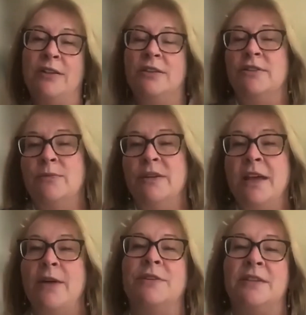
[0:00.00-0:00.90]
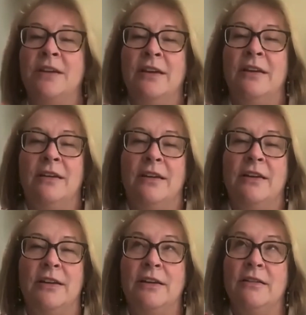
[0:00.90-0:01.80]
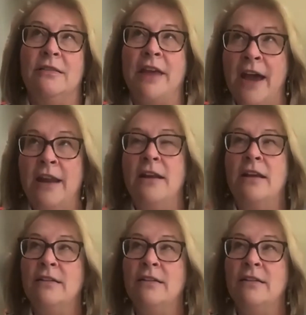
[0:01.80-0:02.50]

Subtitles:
So to me, that was that